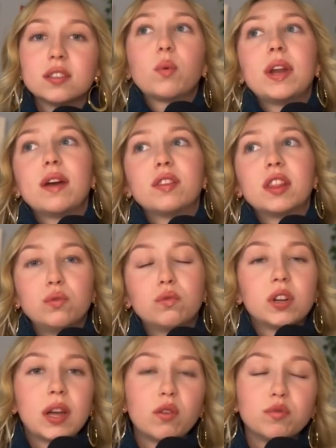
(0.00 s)
Whenever they
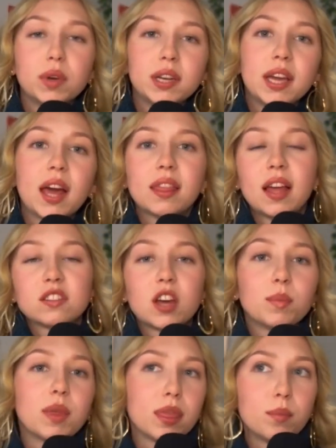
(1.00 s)
run out of money at that
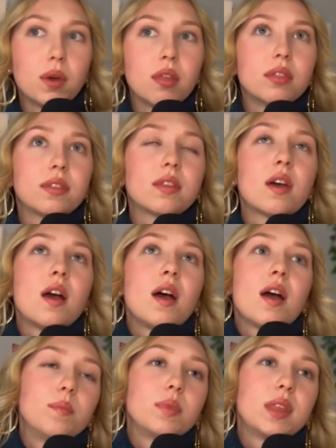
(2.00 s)
time in the month,
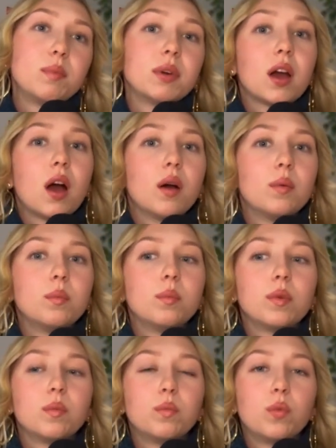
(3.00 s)
they become
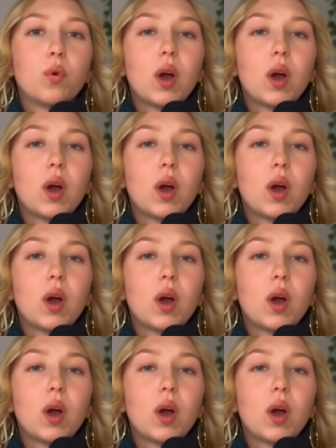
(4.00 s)
more